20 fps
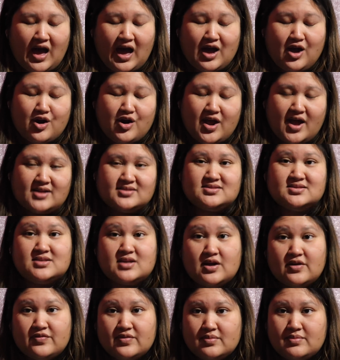I already had
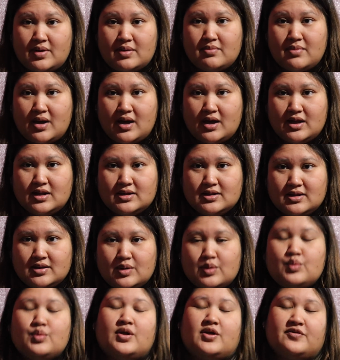stuff in my mind
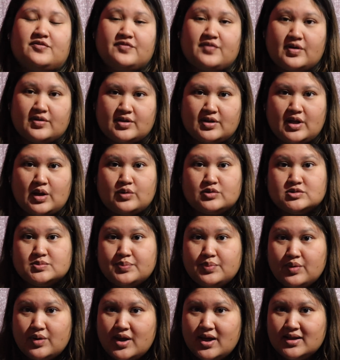when I found out I was
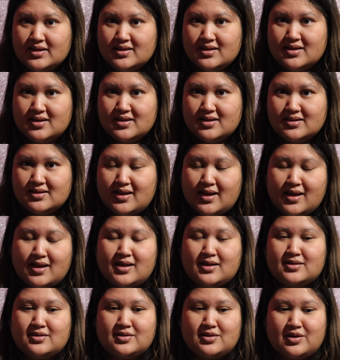pregnant
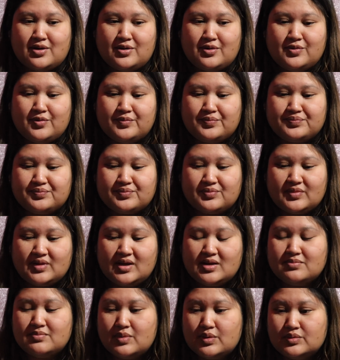and you know,
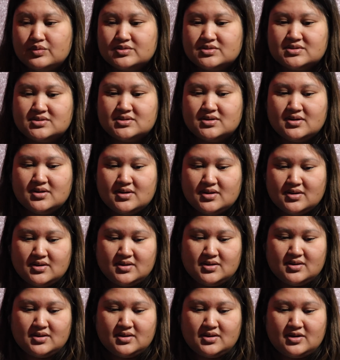in most
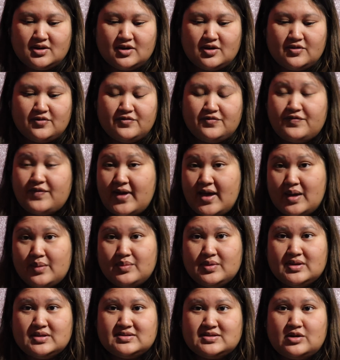
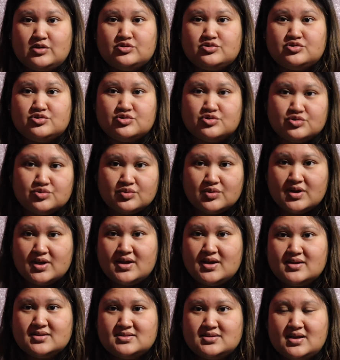families that are
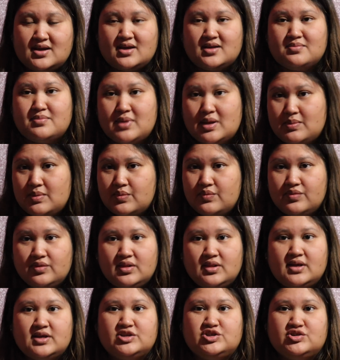strict and maybe
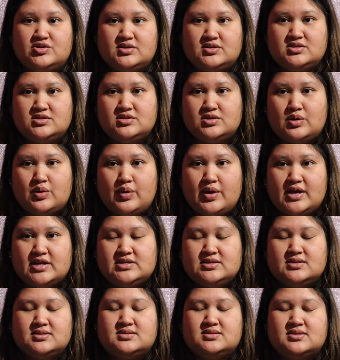religious, you know, it
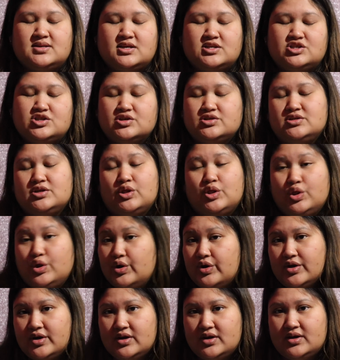just doesn't
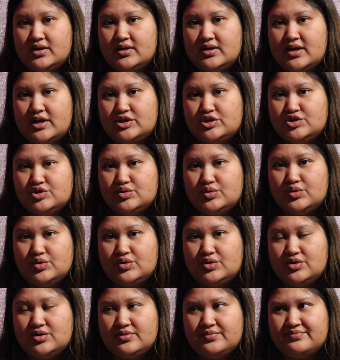look good that
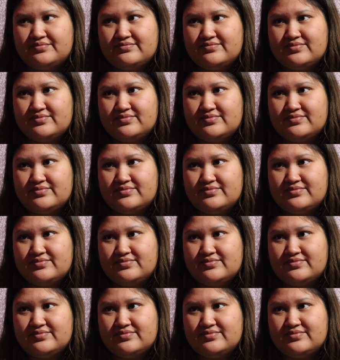you're